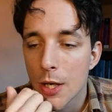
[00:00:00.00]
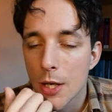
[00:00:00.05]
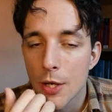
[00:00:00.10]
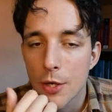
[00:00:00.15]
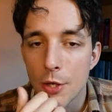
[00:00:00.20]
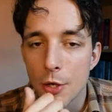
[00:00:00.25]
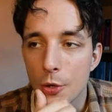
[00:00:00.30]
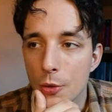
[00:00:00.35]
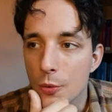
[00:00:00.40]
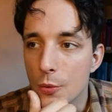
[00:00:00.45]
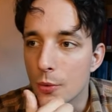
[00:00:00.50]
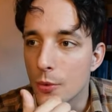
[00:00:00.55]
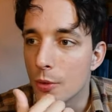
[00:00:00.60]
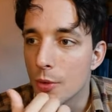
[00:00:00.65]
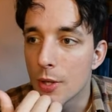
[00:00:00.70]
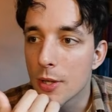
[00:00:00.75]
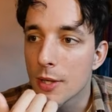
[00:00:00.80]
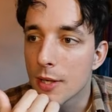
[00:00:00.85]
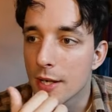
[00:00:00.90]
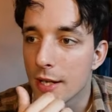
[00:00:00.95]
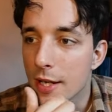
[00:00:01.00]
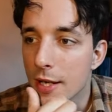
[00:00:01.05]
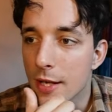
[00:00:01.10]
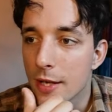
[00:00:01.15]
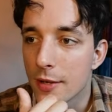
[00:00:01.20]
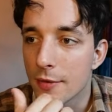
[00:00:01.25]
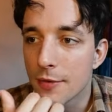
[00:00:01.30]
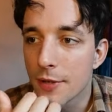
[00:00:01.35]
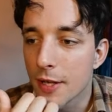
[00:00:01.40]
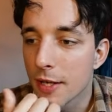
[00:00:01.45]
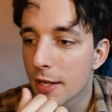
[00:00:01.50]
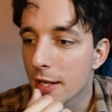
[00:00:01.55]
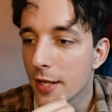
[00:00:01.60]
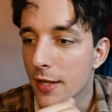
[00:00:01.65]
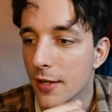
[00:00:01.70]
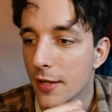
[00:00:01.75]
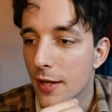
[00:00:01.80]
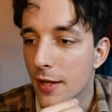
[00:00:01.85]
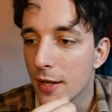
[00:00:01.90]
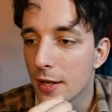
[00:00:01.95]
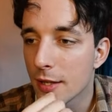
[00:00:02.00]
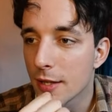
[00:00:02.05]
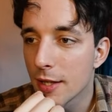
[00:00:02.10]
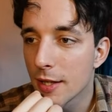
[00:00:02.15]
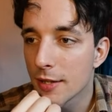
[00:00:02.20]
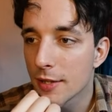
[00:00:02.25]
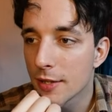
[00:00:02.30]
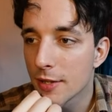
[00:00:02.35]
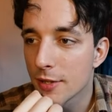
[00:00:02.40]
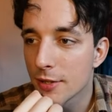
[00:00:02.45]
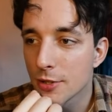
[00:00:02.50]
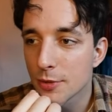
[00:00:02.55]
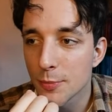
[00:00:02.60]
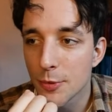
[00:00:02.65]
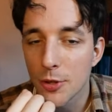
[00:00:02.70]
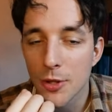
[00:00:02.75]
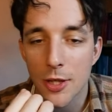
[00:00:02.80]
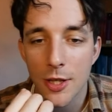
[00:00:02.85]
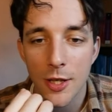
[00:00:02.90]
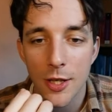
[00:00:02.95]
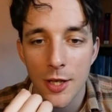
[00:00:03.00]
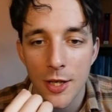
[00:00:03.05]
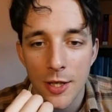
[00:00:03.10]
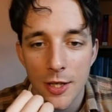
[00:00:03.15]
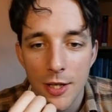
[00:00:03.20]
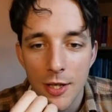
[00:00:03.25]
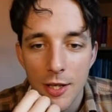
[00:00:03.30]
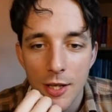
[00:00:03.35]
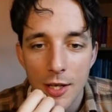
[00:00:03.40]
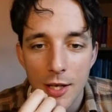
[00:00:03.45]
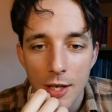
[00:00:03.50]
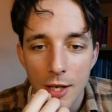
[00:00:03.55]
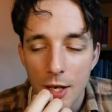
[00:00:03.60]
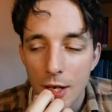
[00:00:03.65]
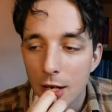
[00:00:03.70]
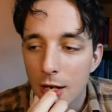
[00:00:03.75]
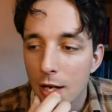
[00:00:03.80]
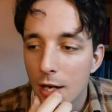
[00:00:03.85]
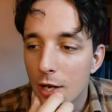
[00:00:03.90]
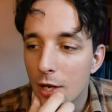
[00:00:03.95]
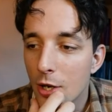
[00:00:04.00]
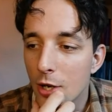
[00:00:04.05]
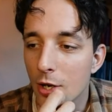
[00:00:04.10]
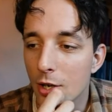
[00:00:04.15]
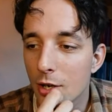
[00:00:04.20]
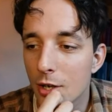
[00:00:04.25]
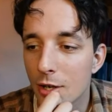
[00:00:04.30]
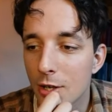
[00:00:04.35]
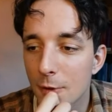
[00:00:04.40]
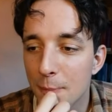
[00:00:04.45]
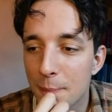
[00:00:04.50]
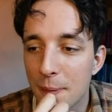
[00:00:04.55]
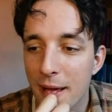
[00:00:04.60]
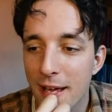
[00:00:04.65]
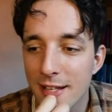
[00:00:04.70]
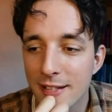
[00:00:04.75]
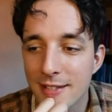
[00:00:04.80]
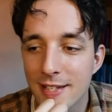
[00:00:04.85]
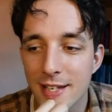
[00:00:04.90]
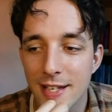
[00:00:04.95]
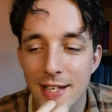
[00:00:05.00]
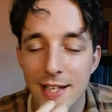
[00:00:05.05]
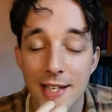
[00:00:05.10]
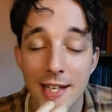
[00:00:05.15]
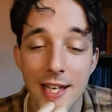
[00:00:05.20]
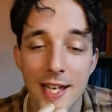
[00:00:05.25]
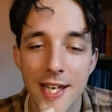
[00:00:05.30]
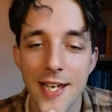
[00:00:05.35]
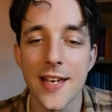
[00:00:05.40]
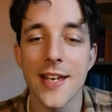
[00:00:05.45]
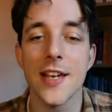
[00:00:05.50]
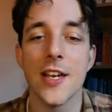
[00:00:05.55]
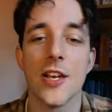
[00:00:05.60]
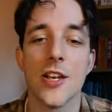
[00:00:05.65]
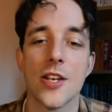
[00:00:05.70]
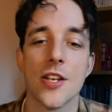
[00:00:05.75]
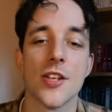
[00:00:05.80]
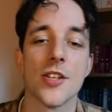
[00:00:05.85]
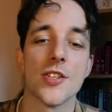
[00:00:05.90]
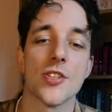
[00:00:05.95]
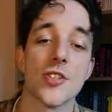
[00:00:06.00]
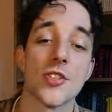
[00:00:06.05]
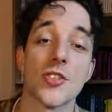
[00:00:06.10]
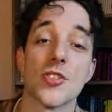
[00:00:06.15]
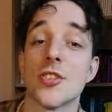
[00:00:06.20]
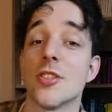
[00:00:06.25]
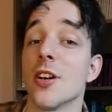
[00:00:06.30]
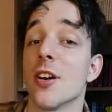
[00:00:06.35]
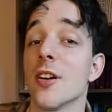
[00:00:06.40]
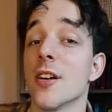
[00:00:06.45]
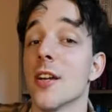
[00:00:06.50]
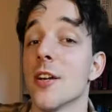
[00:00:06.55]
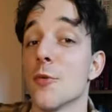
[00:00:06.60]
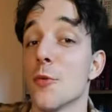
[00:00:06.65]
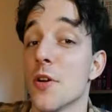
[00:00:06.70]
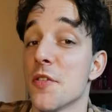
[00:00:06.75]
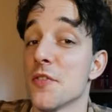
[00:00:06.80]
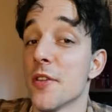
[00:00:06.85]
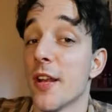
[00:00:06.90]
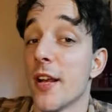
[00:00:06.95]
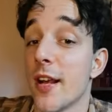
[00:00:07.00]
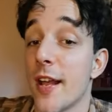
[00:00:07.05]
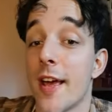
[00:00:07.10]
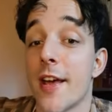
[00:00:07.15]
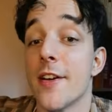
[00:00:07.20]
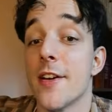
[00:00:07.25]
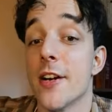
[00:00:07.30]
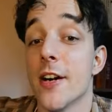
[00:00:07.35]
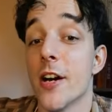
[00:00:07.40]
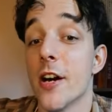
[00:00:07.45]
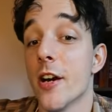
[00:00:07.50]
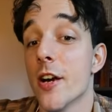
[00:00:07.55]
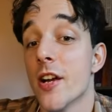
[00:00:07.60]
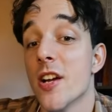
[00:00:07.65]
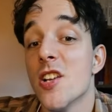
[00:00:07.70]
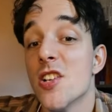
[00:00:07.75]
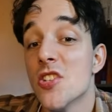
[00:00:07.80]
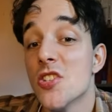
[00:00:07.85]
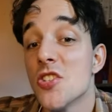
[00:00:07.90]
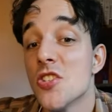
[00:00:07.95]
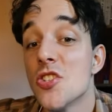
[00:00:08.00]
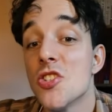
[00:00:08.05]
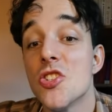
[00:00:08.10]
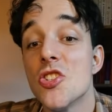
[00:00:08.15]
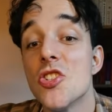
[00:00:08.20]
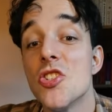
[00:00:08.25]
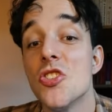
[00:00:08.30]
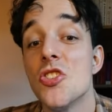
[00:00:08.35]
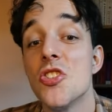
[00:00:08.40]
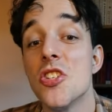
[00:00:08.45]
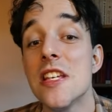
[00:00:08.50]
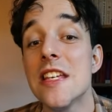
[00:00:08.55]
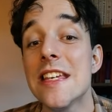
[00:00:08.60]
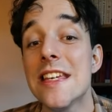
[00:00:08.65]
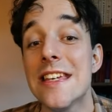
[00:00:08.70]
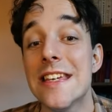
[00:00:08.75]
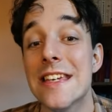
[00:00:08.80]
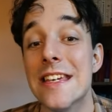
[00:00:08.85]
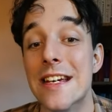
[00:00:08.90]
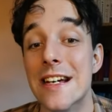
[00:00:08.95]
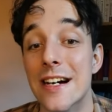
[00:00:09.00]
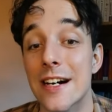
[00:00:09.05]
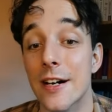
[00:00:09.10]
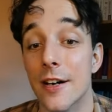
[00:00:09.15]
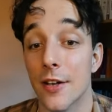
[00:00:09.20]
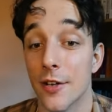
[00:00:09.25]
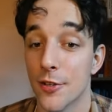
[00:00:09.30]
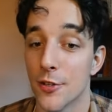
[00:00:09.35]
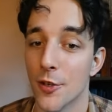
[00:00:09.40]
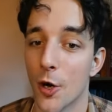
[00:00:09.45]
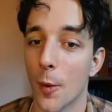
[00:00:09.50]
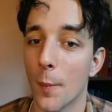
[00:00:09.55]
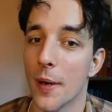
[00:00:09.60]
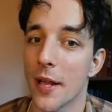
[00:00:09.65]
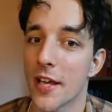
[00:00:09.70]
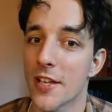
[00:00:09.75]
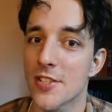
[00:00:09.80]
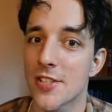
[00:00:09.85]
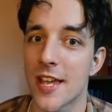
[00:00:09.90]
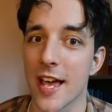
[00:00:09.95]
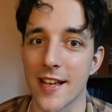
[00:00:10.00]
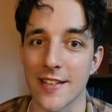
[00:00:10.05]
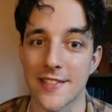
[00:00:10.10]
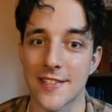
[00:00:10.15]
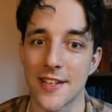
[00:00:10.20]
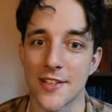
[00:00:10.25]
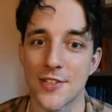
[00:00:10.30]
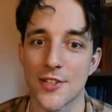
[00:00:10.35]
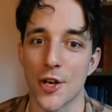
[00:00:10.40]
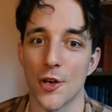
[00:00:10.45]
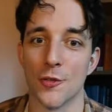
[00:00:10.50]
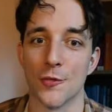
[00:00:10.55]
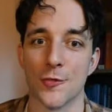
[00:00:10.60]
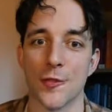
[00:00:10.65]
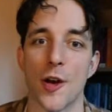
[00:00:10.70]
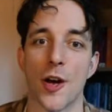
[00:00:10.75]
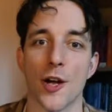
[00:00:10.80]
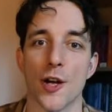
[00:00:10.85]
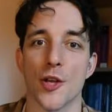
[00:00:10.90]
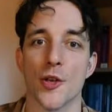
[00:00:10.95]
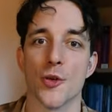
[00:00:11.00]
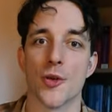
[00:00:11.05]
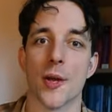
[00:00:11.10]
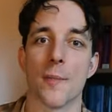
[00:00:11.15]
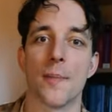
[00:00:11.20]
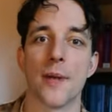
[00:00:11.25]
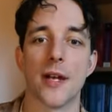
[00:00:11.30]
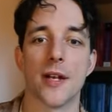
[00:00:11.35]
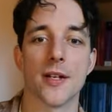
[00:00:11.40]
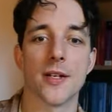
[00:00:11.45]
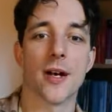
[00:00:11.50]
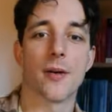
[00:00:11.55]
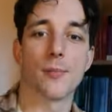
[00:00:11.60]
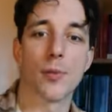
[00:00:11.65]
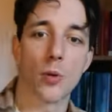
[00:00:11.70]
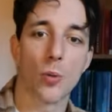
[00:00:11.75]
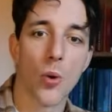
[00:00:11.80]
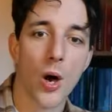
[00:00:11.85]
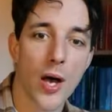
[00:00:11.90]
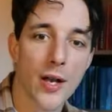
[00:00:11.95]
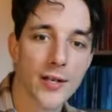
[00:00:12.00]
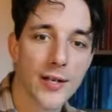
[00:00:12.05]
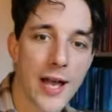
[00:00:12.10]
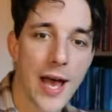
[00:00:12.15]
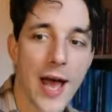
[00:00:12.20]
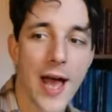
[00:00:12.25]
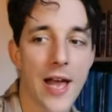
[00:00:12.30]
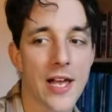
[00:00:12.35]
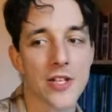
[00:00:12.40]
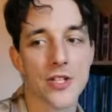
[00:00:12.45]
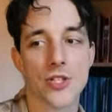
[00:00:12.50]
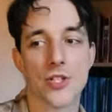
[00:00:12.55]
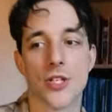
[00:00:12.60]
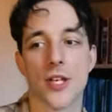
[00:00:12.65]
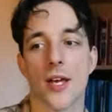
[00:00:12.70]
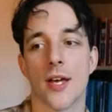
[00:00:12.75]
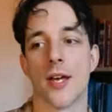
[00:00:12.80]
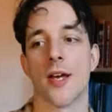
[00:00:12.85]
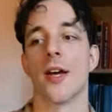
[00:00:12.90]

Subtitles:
Nope, heeft geen 8 letters, moeder. Her painting is starting with the letter C. Nobody has guessed it so far. You can be the number one, guys.